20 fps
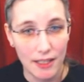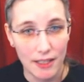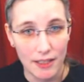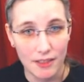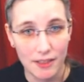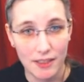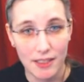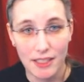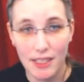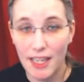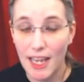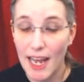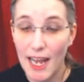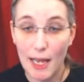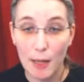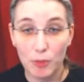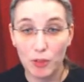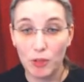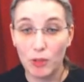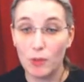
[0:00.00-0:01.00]
is an
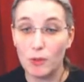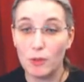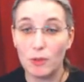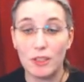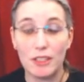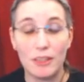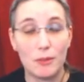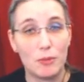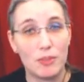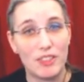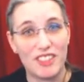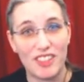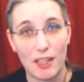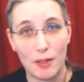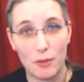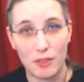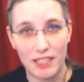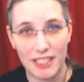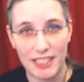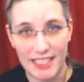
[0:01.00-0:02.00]
absolutely
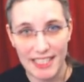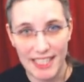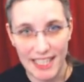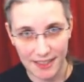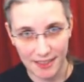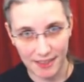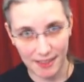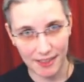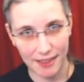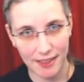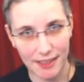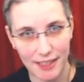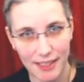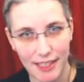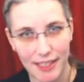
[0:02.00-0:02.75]
resounding yes.